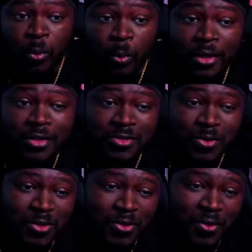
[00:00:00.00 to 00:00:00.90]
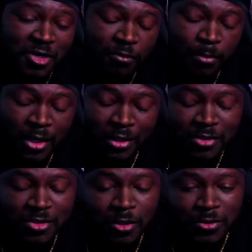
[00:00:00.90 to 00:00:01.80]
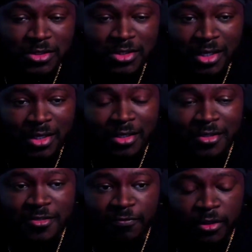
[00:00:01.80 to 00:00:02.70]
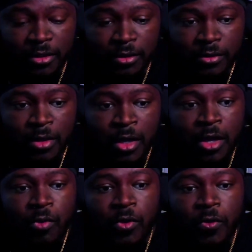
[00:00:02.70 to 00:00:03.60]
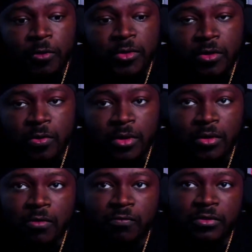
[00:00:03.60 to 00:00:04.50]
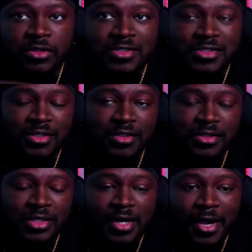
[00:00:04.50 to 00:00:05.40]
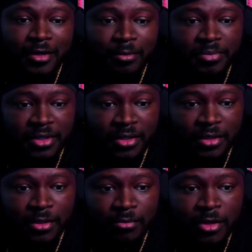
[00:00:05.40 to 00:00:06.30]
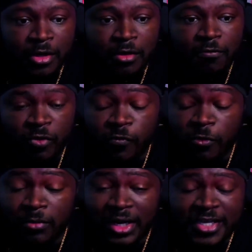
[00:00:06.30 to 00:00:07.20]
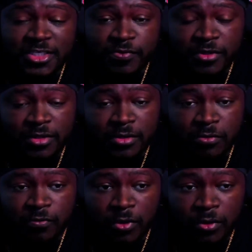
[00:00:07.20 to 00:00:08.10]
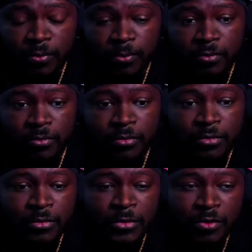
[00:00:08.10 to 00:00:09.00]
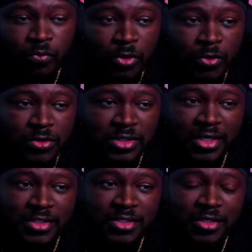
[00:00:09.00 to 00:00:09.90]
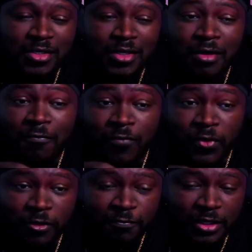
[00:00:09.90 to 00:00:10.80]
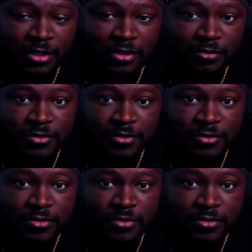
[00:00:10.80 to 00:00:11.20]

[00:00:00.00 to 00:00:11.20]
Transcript: What is going on, everybody? So today in this video, we're going to be going over a scent that I end up picking up from Lazarus Douvos, Rose 1845.